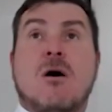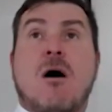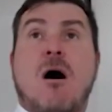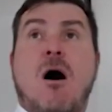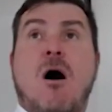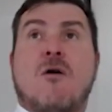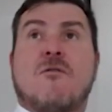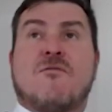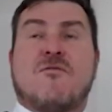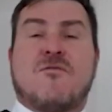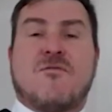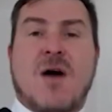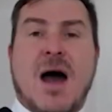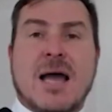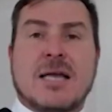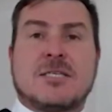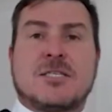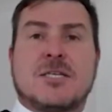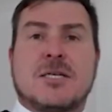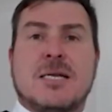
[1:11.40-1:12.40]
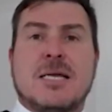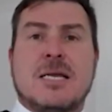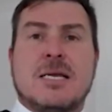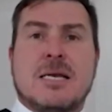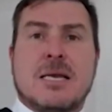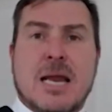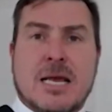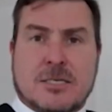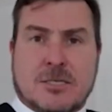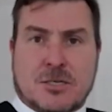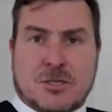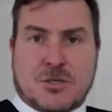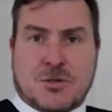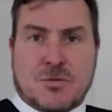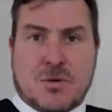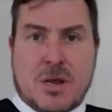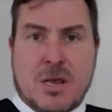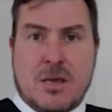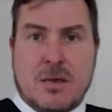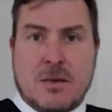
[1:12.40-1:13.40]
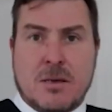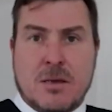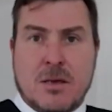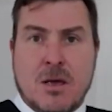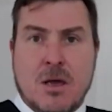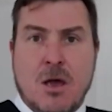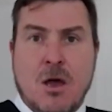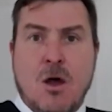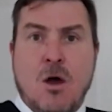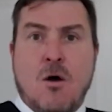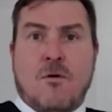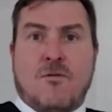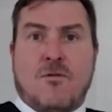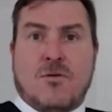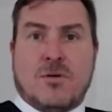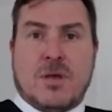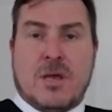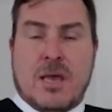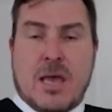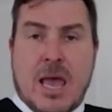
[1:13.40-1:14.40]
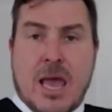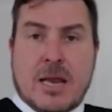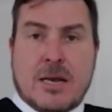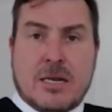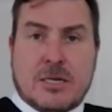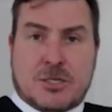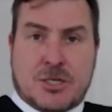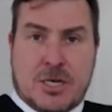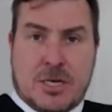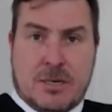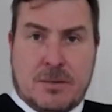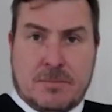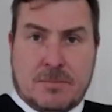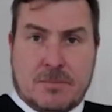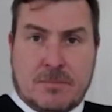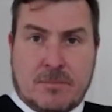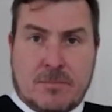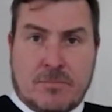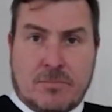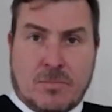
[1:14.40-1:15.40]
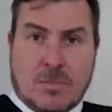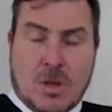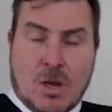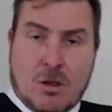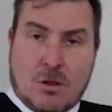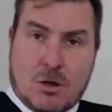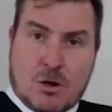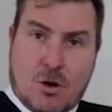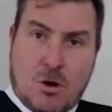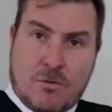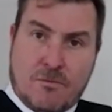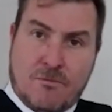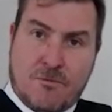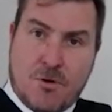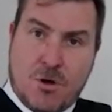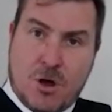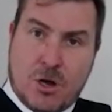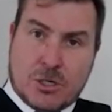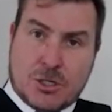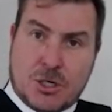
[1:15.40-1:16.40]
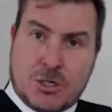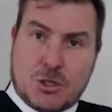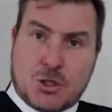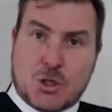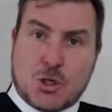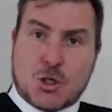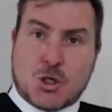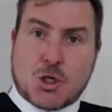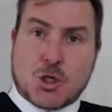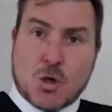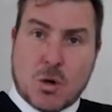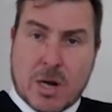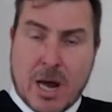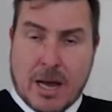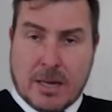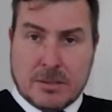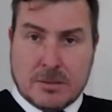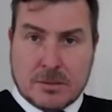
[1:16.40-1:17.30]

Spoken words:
are vitally necessary for the energy, the conversion to sugar,